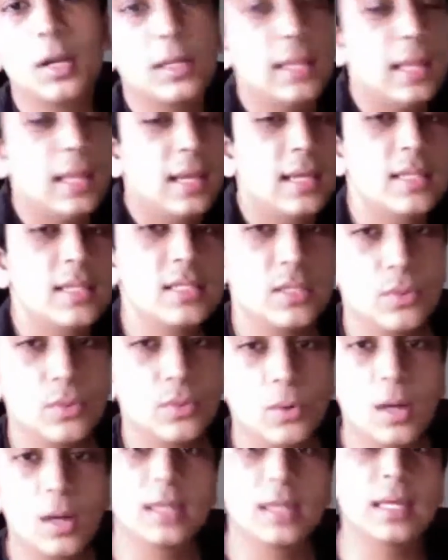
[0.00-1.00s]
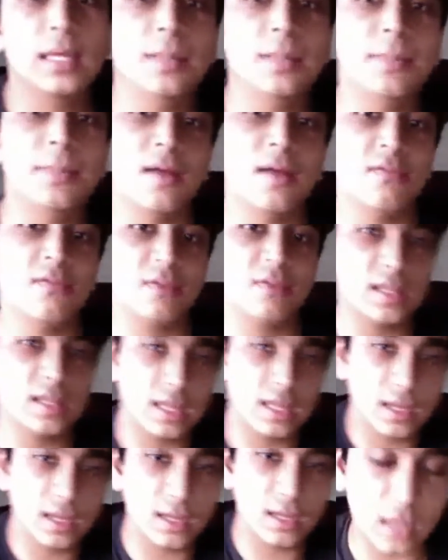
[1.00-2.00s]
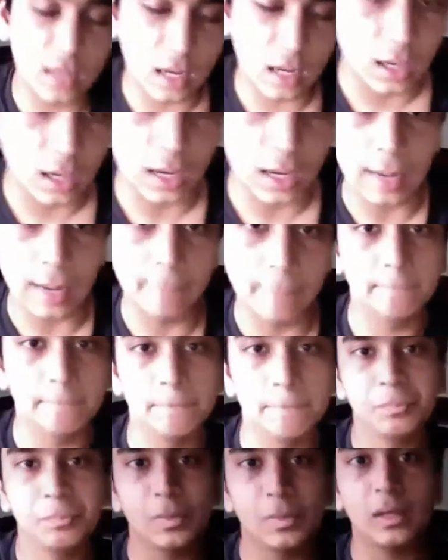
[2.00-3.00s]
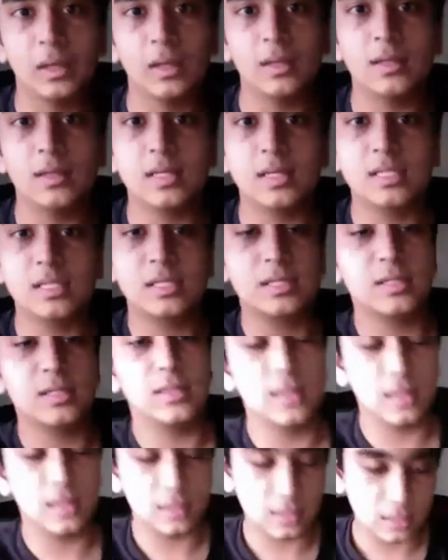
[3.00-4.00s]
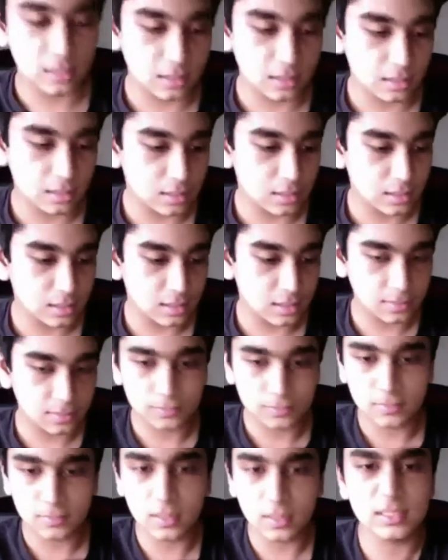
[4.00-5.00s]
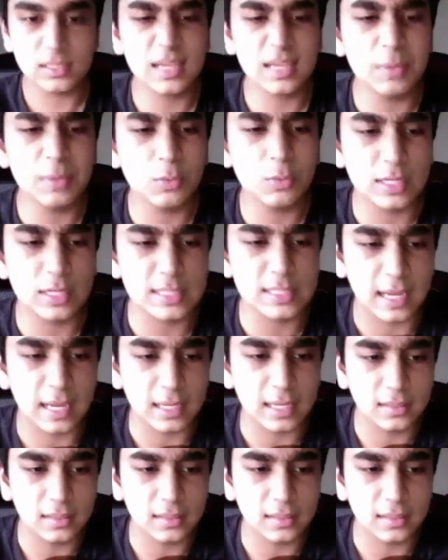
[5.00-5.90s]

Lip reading: thing is you want to keep everything. Just give me 1 second.